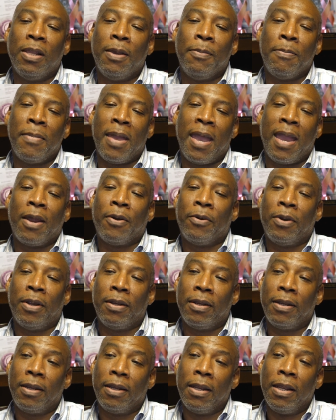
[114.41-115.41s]

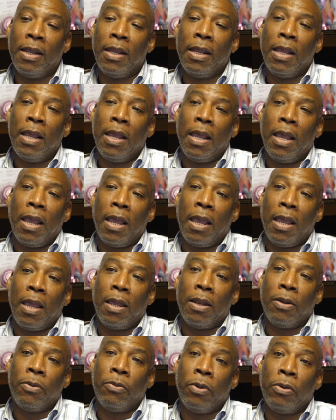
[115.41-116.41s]
married,
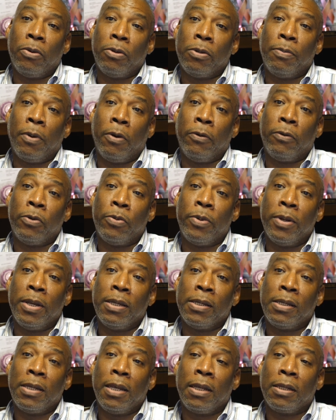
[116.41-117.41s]
and we was both
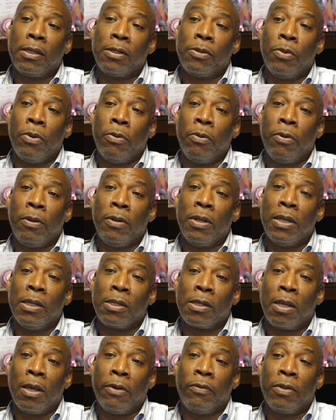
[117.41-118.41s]
26 when we
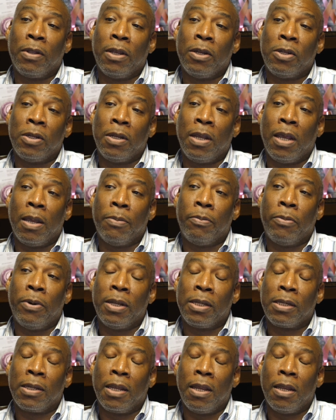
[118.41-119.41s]
discovered that she had
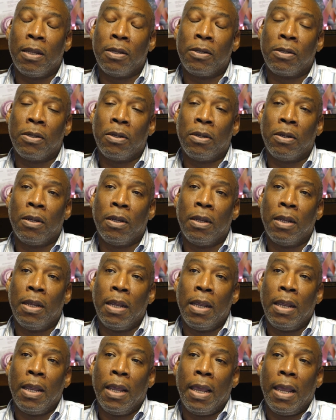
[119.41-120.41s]
breast cancer.
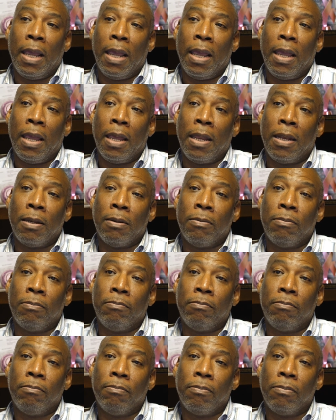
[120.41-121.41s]
And
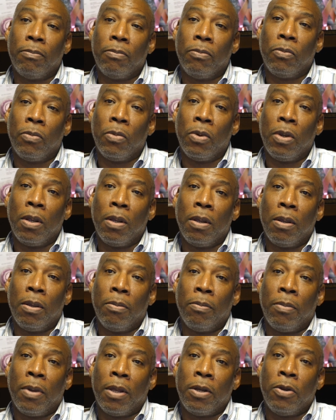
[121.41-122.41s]

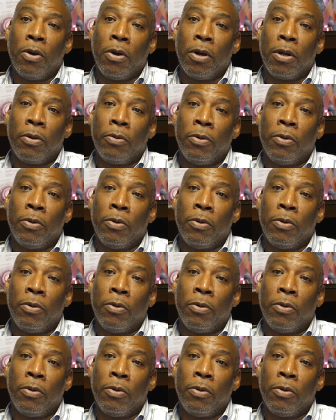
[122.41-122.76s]
my daughter